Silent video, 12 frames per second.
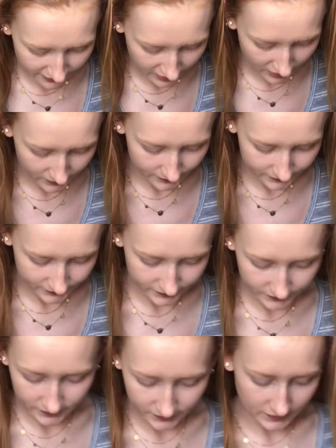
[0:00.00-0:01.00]
it.
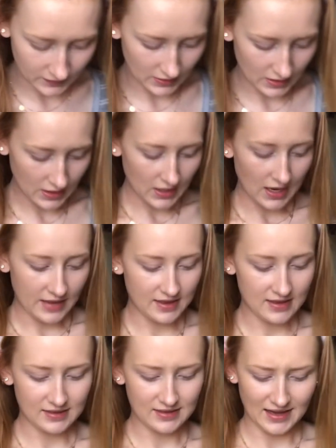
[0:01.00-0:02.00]
And
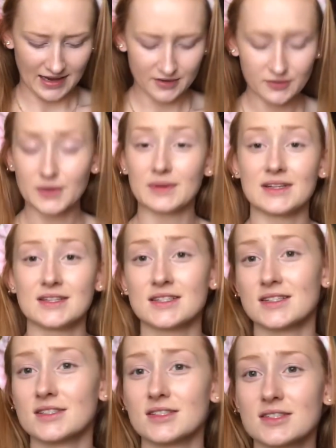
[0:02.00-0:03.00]
then I don't know what this
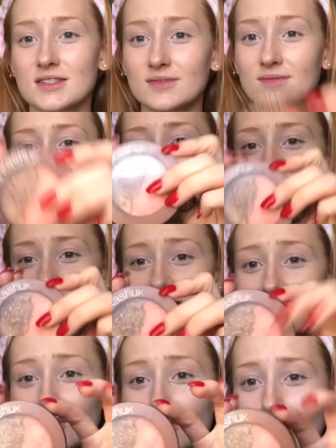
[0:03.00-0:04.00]
is. This
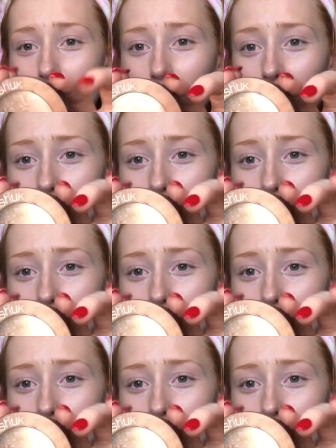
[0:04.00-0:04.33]
is so old